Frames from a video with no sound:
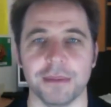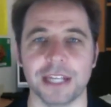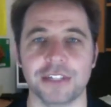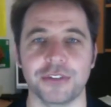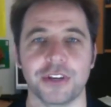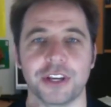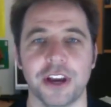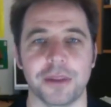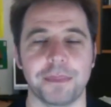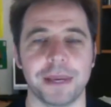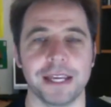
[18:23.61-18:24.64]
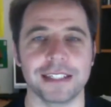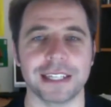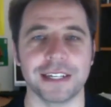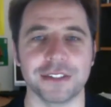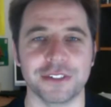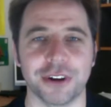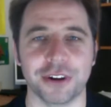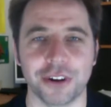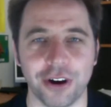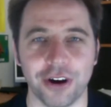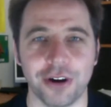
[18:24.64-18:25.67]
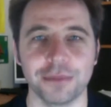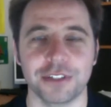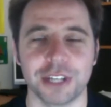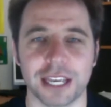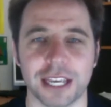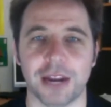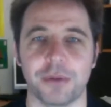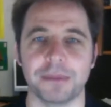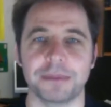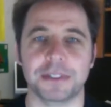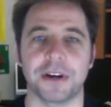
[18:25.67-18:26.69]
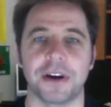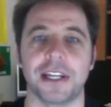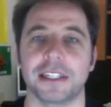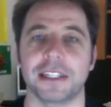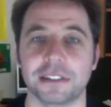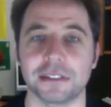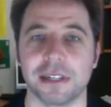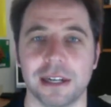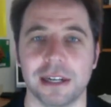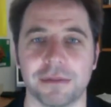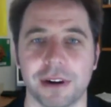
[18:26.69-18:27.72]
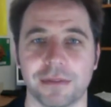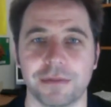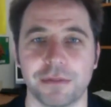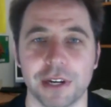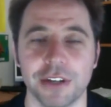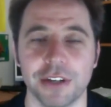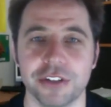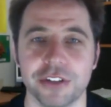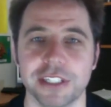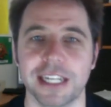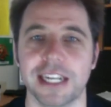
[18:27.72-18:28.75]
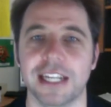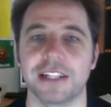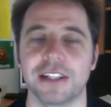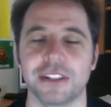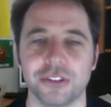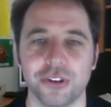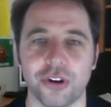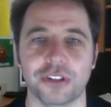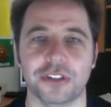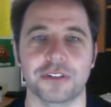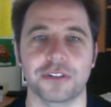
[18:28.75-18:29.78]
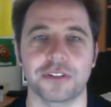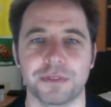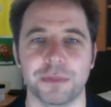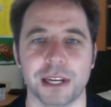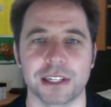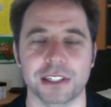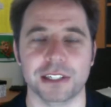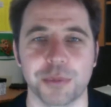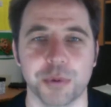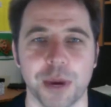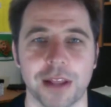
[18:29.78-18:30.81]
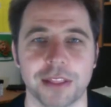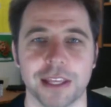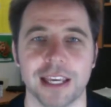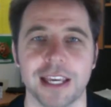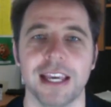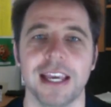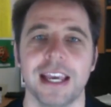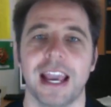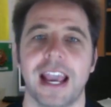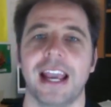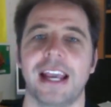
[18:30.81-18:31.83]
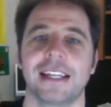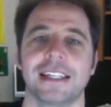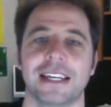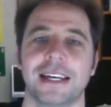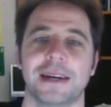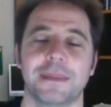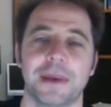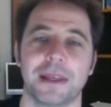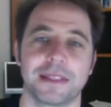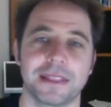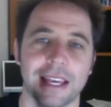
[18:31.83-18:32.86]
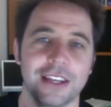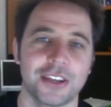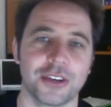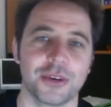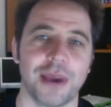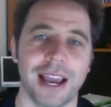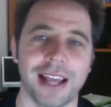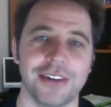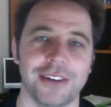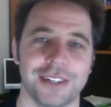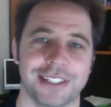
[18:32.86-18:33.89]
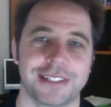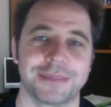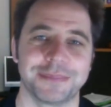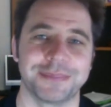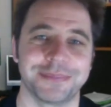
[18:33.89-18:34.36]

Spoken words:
Make sure you go to pingskills.com, check out our website, sign up for our free newsletter. Lots of information to help you out there. And thank you, Alois.